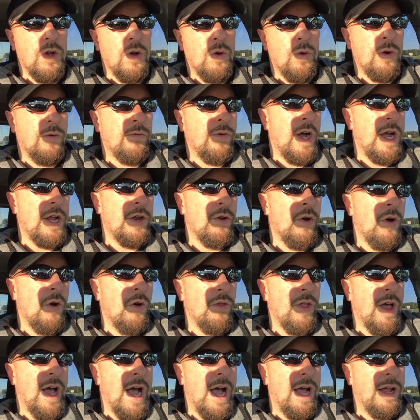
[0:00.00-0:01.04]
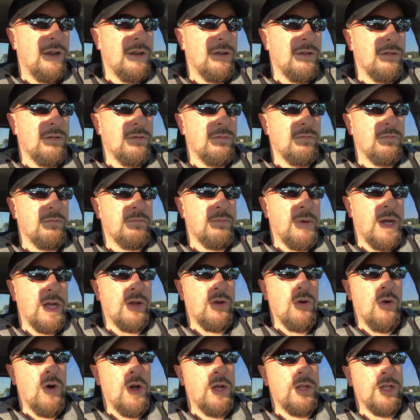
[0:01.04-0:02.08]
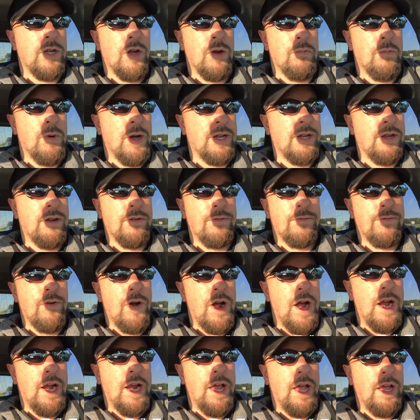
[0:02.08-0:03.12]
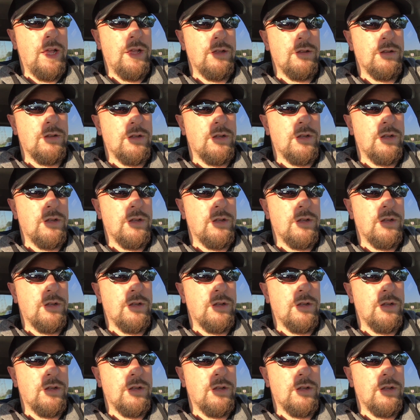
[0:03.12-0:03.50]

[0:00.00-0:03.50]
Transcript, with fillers: Well, if I know that by going there Monday to Friday